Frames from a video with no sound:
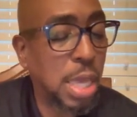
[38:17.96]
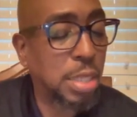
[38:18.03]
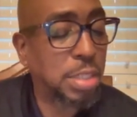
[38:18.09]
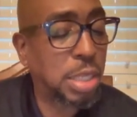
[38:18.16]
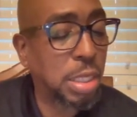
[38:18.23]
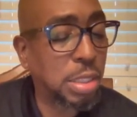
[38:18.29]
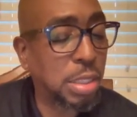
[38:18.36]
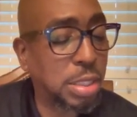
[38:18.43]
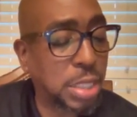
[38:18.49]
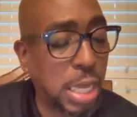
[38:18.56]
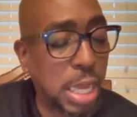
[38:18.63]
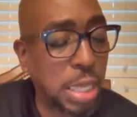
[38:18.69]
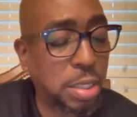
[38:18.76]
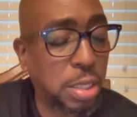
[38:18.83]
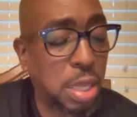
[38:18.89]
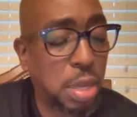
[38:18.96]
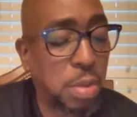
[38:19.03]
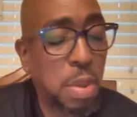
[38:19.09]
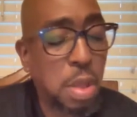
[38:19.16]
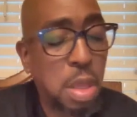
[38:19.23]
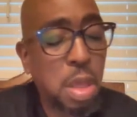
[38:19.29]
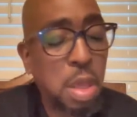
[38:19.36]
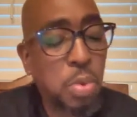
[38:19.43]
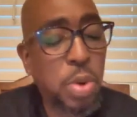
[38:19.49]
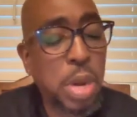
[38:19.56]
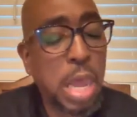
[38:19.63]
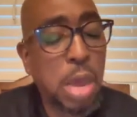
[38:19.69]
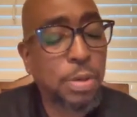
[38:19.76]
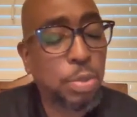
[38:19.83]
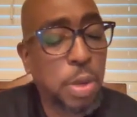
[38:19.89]
And Jesus said to them,
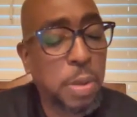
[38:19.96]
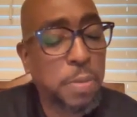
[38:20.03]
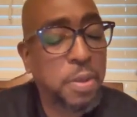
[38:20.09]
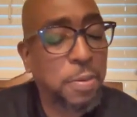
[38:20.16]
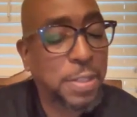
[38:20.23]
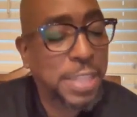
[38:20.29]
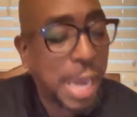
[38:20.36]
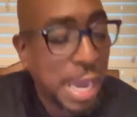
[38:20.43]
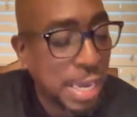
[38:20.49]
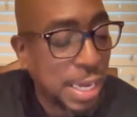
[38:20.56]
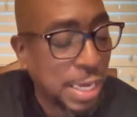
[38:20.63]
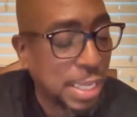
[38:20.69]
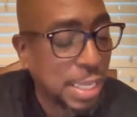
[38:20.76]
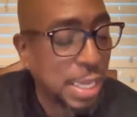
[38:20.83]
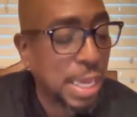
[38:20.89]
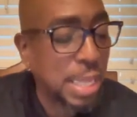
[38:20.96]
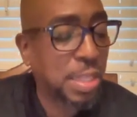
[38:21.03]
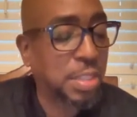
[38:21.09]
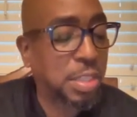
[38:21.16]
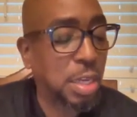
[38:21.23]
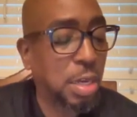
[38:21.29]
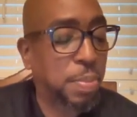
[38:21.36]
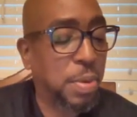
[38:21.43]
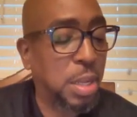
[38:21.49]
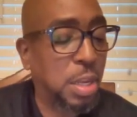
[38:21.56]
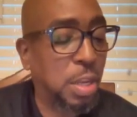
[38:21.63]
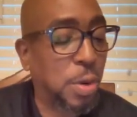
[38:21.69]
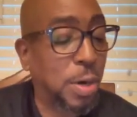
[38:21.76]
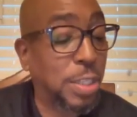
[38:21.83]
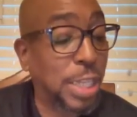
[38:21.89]
When I was with you daily in the temple, in
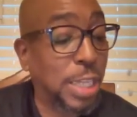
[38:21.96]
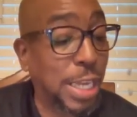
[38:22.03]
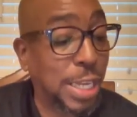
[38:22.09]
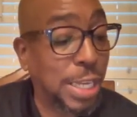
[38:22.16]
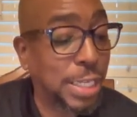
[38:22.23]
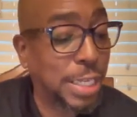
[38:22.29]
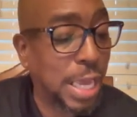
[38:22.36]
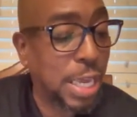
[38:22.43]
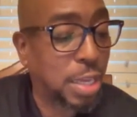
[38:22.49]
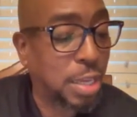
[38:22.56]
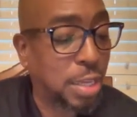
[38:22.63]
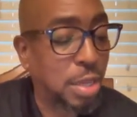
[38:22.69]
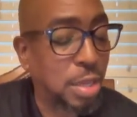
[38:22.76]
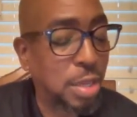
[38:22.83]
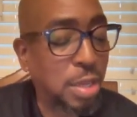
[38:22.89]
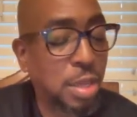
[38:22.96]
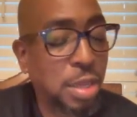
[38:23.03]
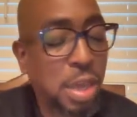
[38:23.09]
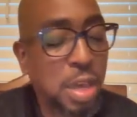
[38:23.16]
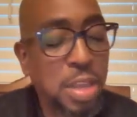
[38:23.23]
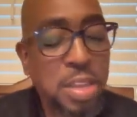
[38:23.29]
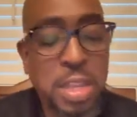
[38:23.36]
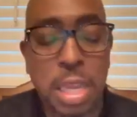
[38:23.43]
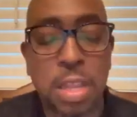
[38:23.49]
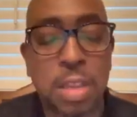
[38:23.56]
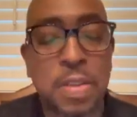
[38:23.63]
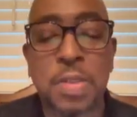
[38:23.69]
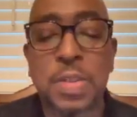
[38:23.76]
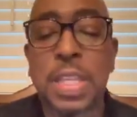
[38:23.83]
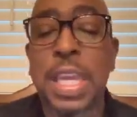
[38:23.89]
other words, in the day,
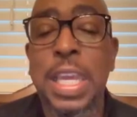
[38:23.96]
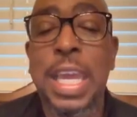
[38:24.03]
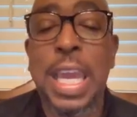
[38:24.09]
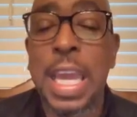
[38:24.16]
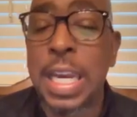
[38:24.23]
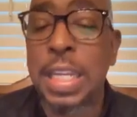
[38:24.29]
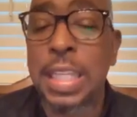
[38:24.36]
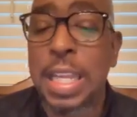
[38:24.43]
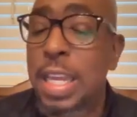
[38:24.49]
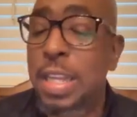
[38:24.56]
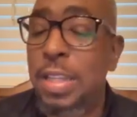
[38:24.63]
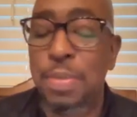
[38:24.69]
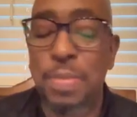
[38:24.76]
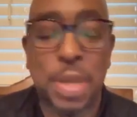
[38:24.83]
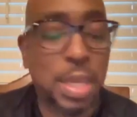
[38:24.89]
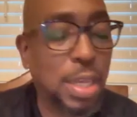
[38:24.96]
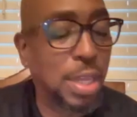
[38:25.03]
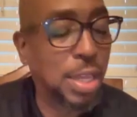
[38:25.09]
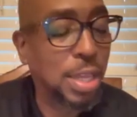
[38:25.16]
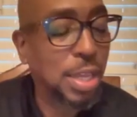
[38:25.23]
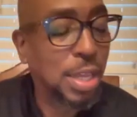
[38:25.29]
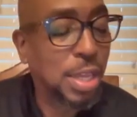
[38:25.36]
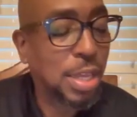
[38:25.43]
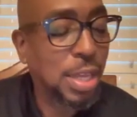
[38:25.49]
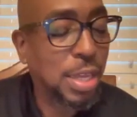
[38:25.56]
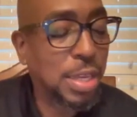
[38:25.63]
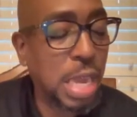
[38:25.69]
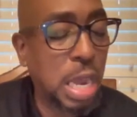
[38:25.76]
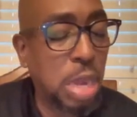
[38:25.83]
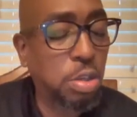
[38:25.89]
neither you did anything to me.
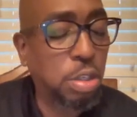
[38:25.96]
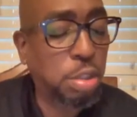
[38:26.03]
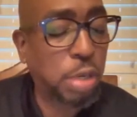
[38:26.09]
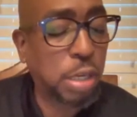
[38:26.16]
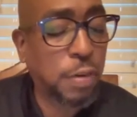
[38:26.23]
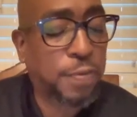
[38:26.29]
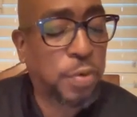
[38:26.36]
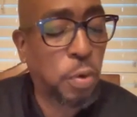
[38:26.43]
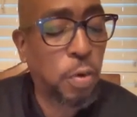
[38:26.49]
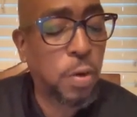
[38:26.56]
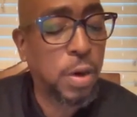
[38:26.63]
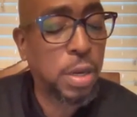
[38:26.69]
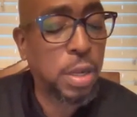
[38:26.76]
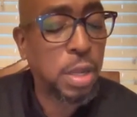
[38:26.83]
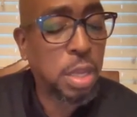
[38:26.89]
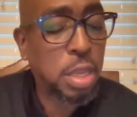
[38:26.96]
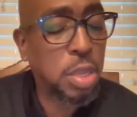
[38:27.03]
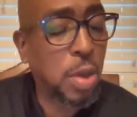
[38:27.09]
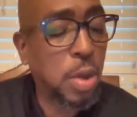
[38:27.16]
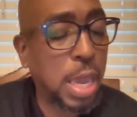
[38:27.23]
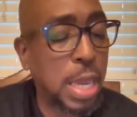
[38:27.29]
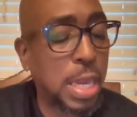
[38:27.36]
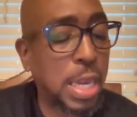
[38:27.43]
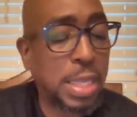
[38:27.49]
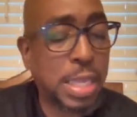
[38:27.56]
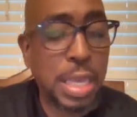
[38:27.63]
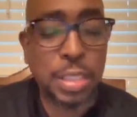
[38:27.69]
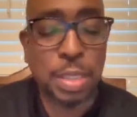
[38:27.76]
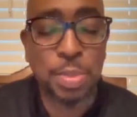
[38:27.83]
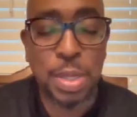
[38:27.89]
Now you stretch forward your hand
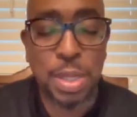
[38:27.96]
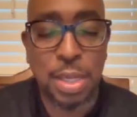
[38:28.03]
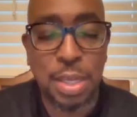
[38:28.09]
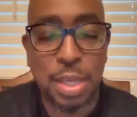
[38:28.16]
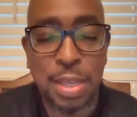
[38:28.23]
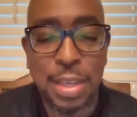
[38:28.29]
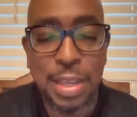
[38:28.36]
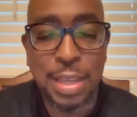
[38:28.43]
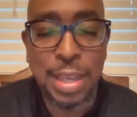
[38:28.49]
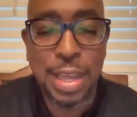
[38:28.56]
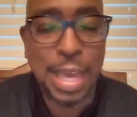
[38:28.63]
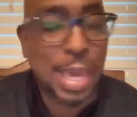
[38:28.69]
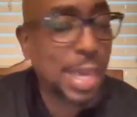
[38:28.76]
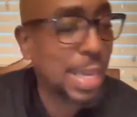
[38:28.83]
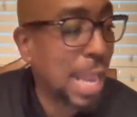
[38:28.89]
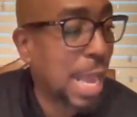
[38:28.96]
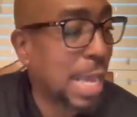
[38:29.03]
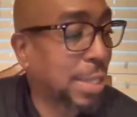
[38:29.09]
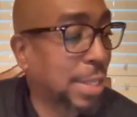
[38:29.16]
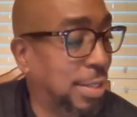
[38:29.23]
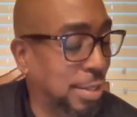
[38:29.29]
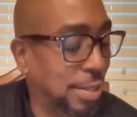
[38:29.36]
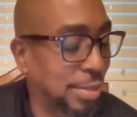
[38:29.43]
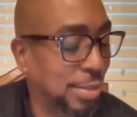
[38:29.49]
against me at night.